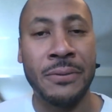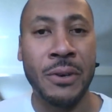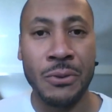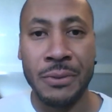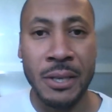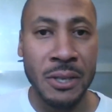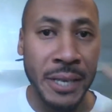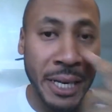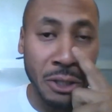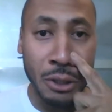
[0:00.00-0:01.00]
folks from the
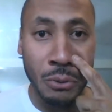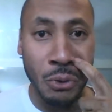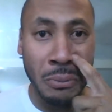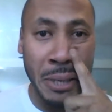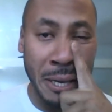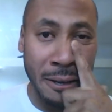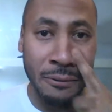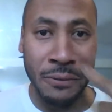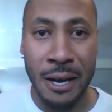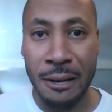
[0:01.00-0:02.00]
Today Show will be
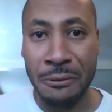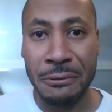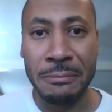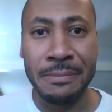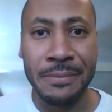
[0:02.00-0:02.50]
involved